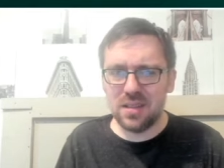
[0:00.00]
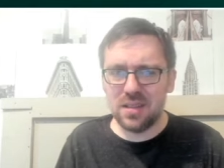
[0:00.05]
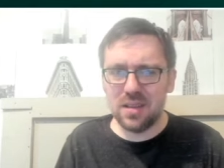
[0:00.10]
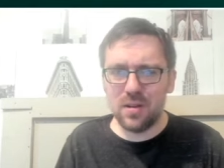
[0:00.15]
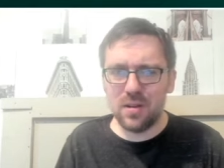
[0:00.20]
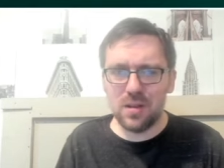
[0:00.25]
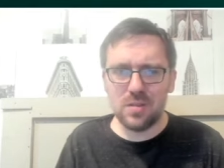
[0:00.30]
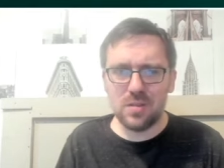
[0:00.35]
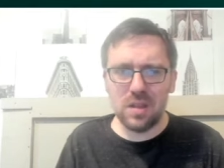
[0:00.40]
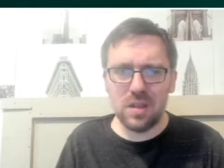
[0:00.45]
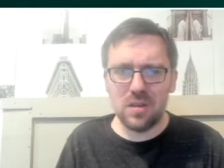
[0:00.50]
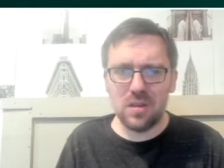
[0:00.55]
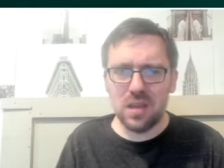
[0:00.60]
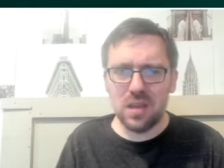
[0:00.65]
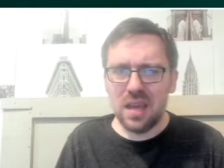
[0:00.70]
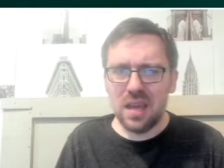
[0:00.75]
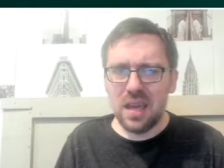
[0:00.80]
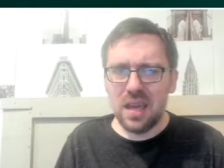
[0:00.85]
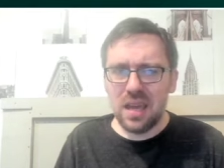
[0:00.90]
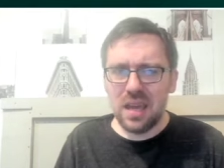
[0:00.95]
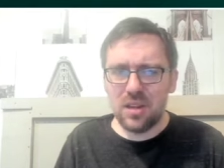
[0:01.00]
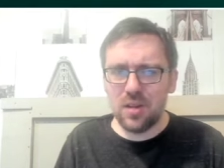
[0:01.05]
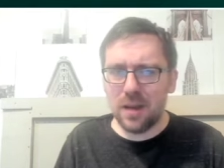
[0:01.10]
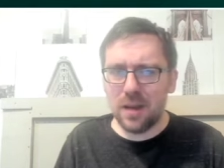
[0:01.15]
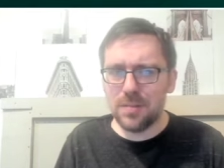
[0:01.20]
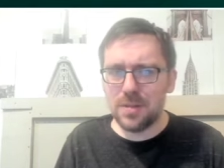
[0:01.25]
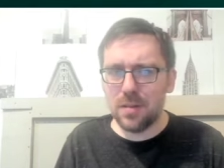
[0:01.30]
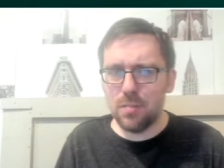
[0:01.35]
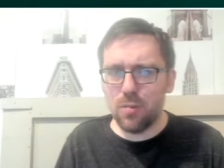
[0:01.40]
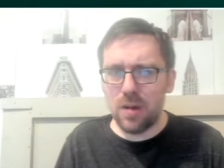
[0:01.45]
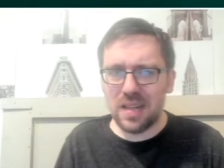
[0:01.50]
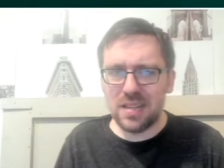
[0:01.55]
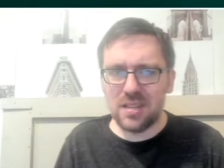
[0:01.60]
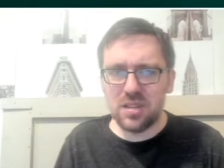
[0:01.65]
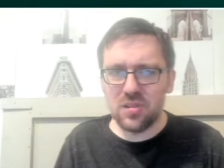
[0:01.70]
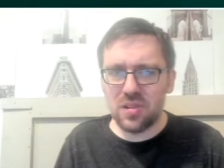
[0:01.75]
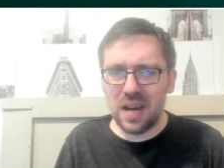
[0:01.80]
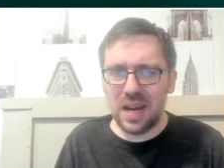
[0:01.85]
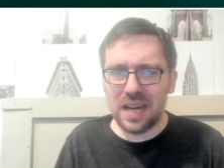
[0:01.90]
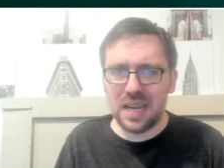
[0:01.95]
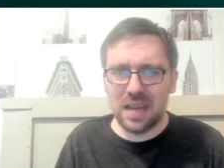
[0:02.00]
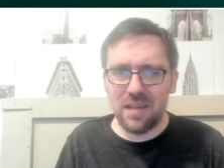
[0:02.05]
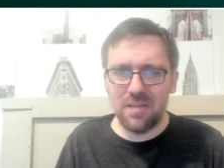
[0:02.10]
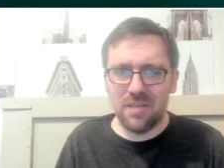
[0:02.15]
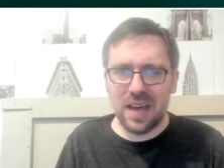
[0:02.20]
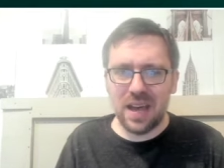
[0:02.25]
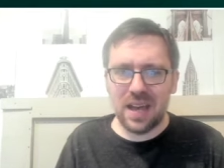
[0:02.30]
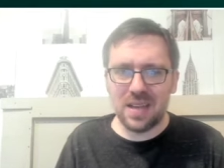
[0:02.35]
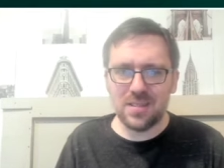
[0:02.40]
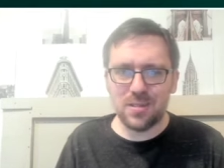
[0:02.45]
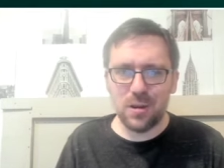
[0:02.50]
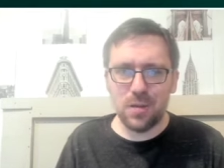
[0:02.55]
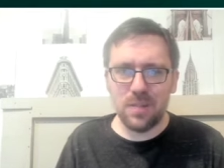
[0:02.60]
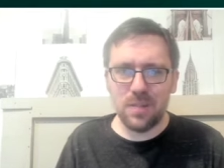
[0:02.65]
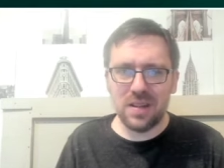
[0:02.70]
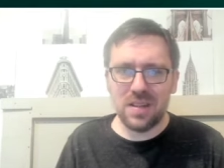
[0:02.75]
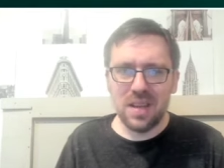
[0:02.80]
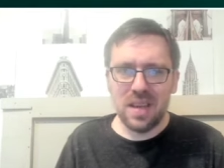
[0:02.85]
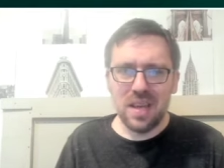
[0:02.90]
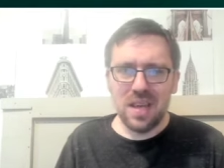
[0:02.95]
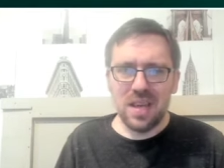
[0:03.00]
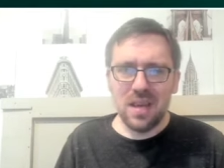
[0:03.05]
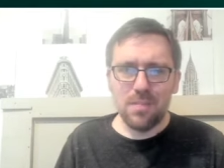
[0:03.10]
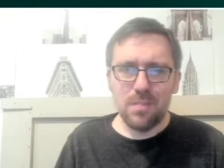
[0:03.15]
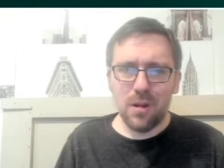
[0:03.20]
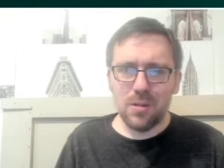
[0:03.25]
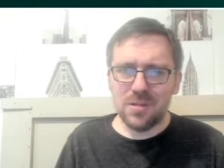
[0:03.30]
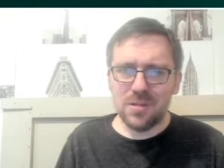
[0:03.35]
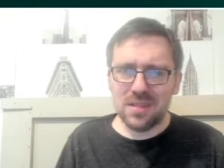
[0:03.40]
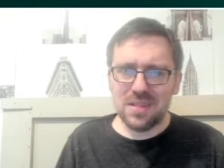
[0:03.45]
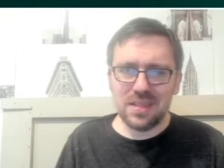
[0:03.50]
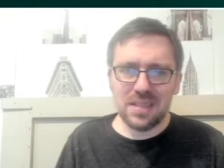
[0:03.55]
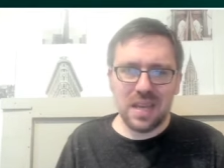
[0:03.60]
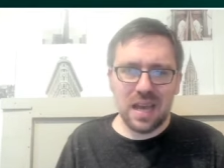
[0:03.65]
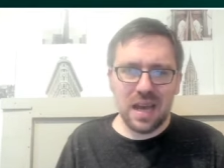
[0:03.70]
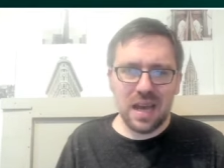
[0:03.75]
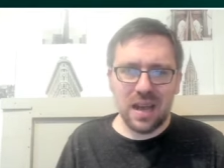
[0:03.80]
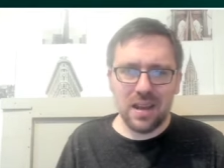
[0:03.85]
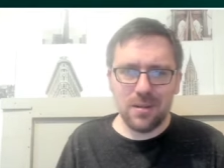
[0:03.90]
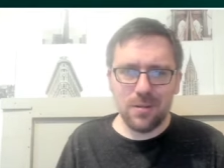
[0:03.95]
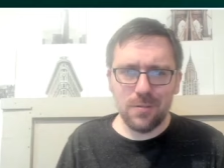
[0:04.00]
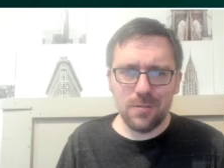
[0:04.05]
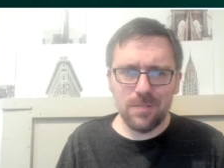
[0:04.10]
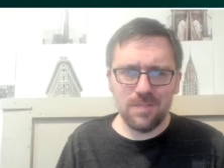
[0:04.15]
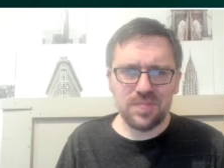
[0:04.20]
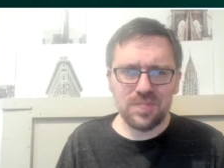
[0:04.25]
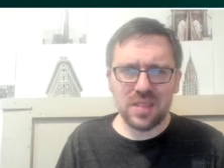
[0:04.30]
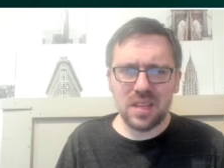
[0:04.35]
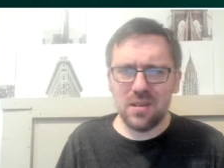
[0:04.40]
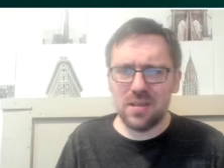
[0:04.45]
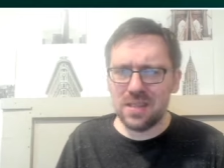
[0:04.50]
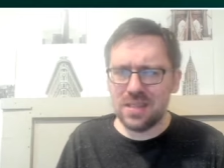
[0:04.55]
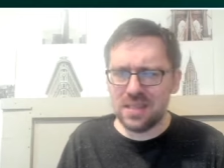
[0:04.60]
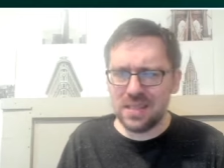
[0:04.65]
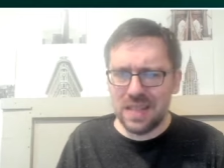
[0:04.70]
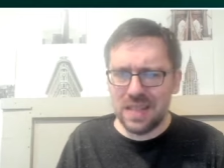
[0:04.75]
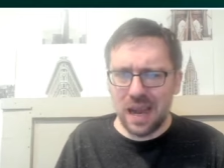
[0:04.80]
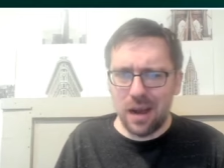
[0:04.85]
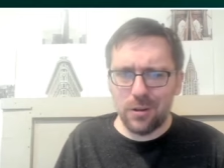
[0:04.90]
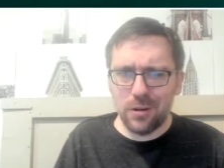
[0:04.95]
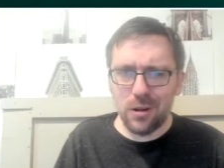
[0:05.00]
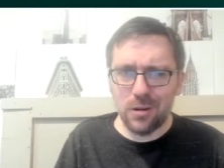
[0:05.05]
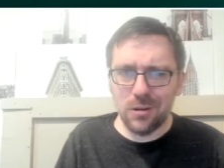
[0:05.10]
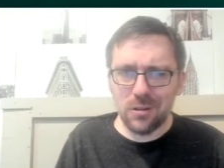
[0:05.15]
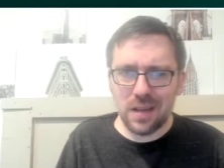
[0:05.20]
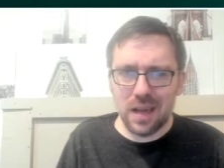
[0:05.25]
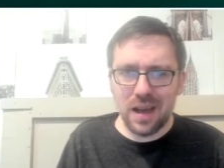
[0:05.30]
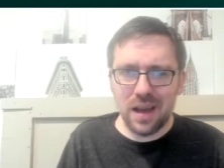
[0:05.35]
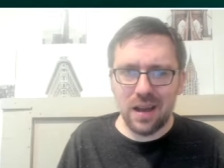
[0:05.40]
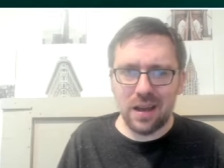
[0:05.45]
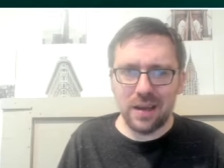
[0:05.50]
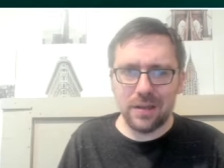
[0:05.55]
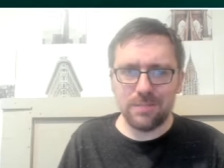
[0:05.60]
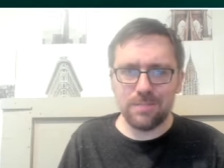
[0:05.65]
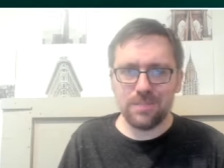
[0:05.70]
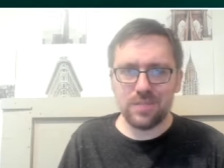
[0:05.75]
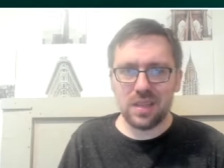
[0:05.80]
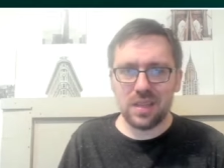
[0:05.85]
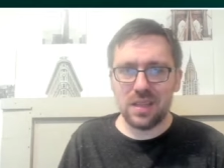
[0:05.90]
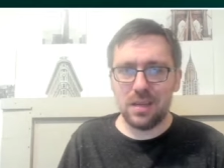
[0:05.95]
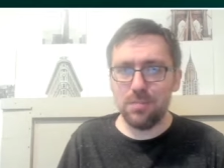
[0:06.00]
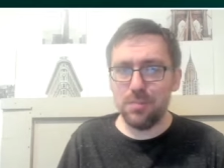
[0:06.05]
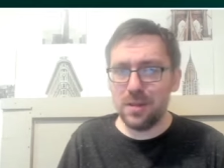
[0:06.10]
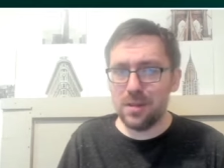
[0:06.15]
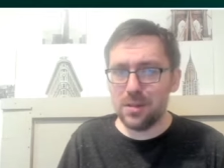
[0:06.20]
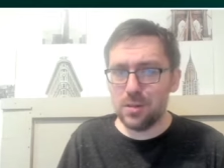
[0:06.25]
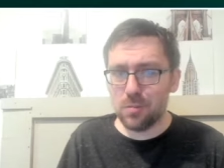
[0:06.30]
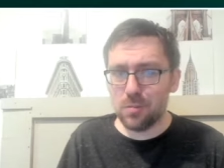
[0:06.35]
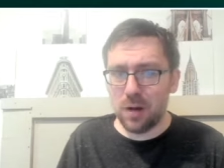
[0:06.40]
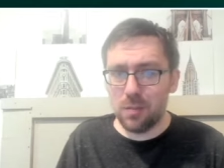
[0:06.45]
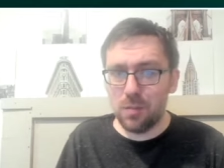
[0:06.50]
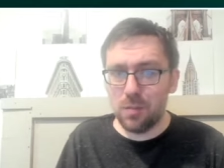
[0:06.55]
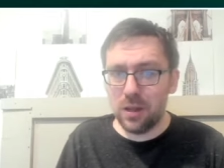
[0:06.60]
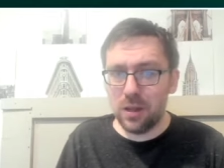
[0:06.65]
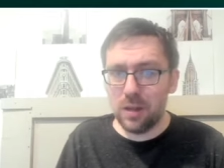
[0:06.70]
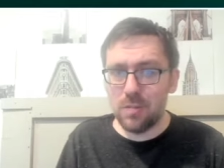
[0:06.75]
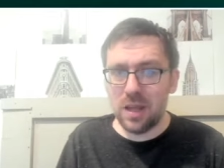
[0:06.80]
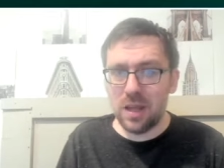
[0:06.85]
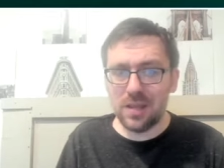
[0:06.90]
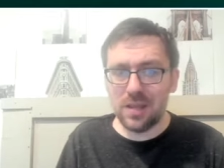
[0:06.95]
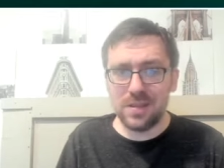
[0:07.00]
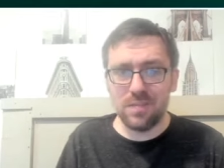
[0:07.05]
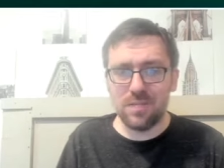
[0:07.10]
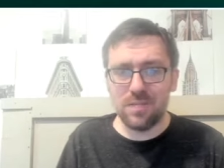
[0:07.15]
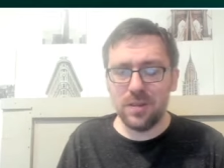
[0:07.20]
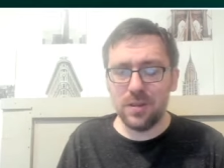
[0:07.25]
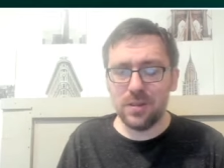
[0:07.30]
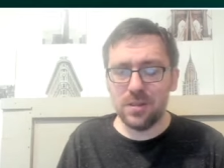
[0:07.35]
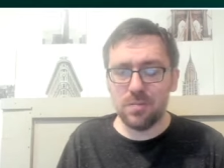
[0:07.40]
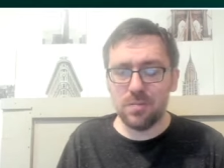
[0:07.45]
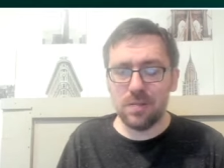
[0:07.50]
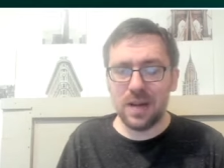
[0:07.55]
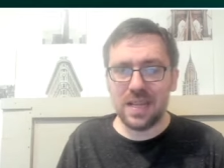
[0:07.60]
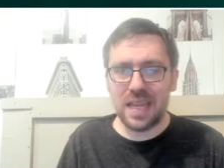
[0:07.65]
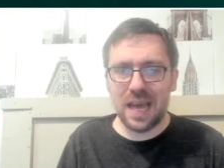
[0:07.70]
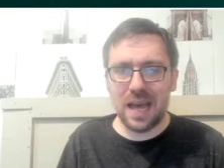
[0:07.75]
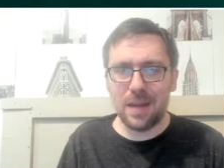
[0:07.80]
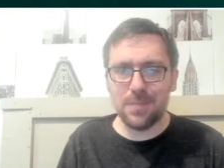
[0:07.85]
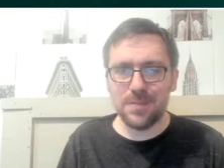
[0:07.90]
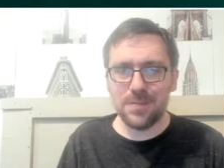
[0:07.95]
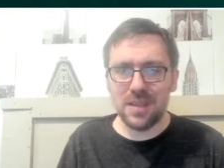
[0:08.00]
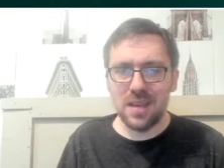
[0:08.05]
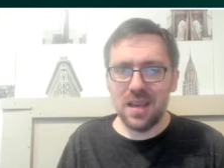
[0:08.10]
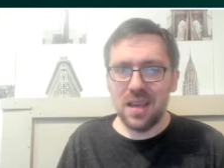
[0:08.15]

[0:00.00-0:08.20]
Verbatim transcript: You know, he's, he he drops some weight to try and get faster, but is a guy who you know, he's a downhill guy. He plays the run really well. He fills the right gaps.